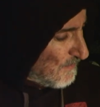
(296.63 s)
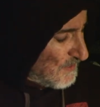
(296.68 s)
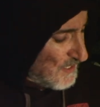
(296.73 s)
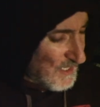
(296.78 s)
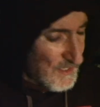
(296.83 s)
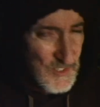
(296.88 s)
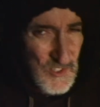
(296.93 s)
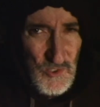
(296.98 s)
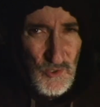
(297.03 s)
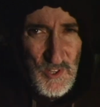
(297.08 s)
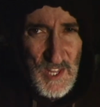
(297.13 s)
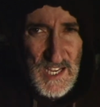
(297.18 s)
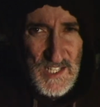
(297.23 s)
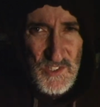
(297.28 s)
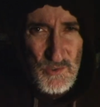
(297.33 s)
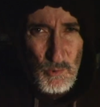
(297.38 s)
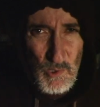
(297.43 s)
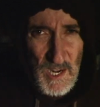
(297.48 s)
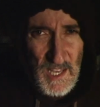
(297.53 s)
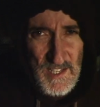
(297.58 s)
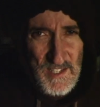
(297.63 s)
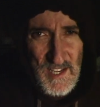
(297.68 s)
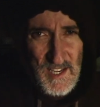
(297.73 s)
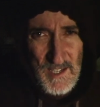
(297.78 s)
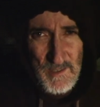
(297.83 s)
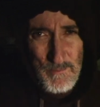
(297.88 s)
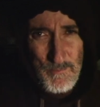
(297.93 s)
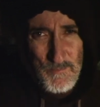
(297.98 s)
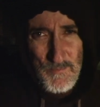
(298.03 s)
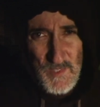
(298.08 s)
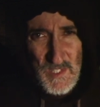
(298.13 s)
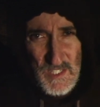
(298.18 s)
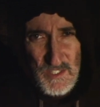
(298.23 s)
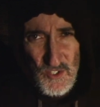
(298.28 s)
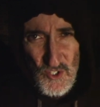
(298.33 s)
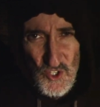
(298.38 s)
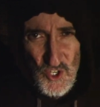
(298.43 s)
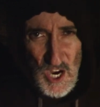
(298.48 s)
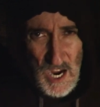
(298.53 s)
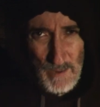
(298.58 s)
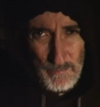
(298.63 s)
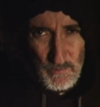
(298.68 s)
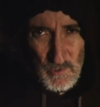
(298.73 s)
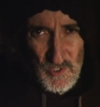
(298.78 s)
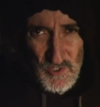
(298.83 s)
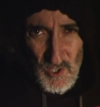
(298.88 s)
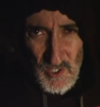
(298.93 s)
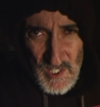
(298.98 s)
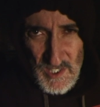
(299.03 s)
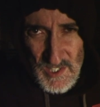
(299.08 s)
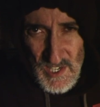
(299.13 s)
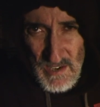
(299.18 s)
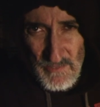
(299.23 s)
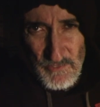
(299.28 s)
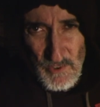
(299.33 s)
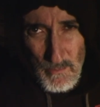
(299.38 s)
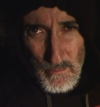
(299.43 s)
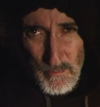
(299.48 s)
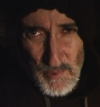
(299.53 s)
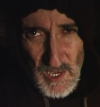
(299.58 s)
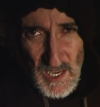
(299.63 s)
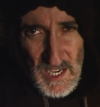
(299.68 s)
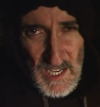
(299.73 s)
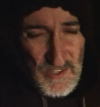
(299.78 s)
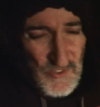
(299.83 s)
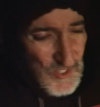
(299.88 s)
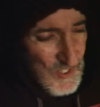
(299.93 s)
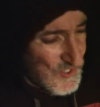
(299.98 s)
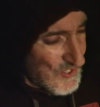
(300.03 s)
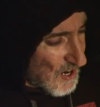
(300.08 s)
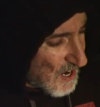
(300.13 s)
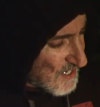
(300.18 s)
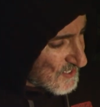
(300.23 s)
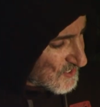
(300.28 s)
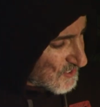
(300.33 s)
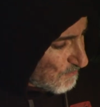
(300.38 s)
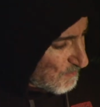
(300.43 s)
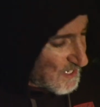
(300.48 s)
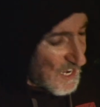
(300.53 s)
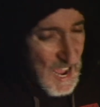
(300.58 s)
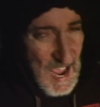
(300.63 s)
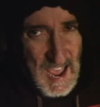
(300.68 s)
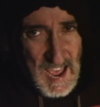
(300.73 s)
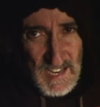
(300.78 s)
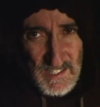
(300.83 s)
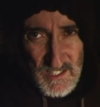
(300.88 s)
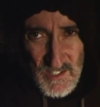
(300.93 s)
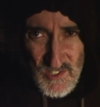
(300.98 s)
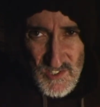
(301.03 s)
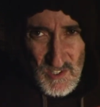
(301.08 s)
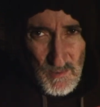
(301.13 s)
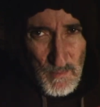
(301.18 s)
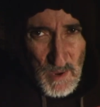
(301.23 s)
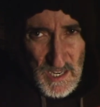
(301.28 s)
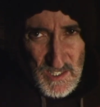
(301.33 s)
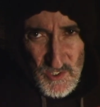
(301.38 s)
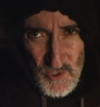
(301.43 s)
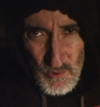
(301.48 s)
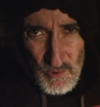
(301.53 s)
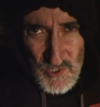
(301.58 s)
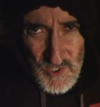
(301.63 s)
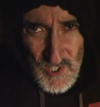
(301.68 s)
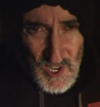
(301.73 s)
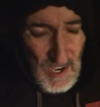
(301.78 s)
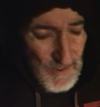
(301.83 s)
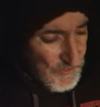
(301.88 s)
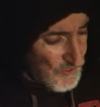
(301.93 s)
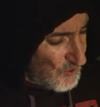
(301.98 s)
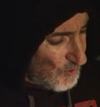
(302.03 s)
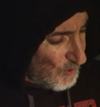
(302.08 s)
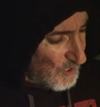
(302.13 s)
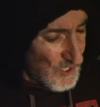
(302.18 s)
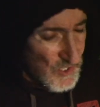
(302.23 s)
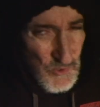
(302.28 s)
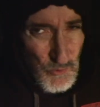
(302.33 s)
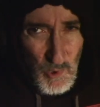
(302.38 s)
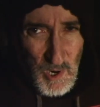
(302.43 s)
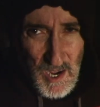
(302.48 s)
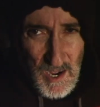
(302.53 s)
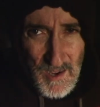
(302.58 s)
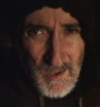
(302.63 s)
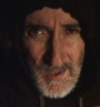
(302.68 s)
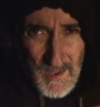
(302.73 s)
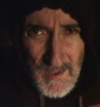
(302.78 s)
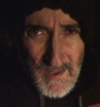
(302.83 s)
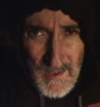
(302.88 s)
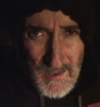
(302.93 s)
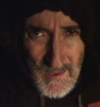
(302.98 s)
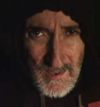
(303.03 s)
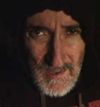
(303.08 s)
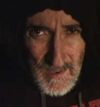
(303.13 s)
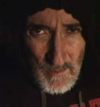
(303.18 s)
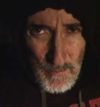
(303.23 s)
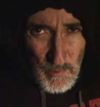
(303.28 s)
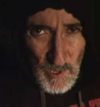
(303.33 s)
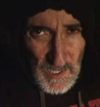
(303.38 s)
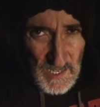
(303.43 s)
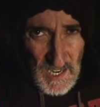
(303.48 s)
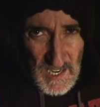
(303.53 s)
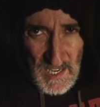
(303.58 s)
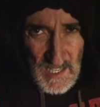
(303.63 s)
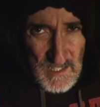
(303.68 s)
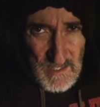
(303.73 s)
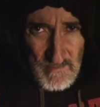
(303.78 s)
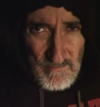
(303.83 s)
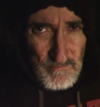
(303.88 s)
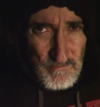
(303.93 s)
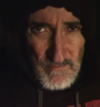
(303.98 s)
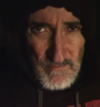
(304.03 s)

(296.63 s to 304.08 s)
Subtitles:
And so that's what I did. Each chapter's on a different page. It's awesome. And I added some extra stuff to it as well. But I didn't